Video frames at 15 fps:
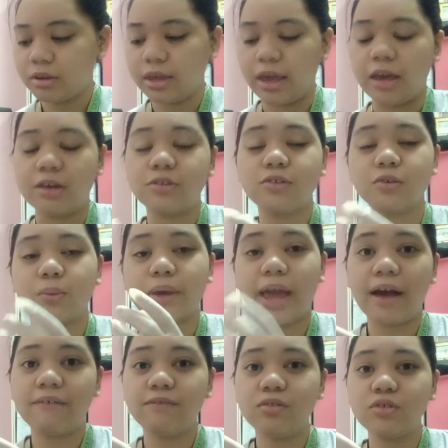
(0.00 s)
Okay, so we
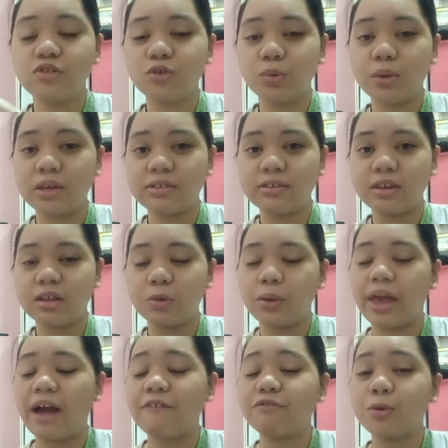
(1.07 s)
have to squeeze it, we
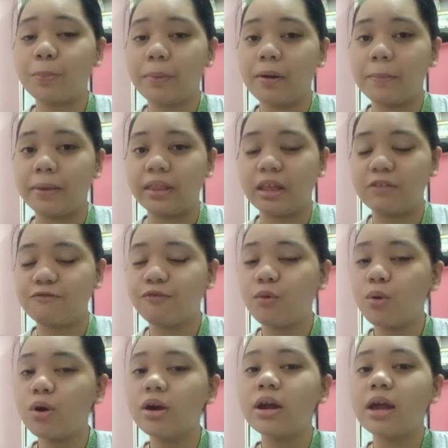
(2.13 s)
have to palpate it
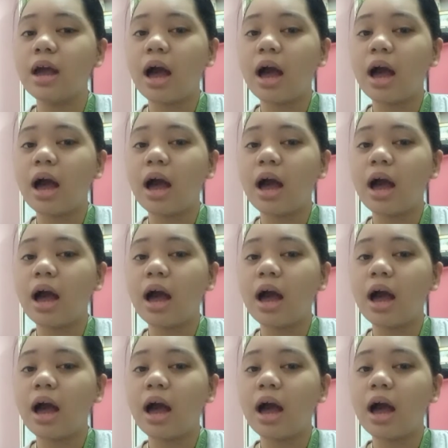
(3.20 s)
for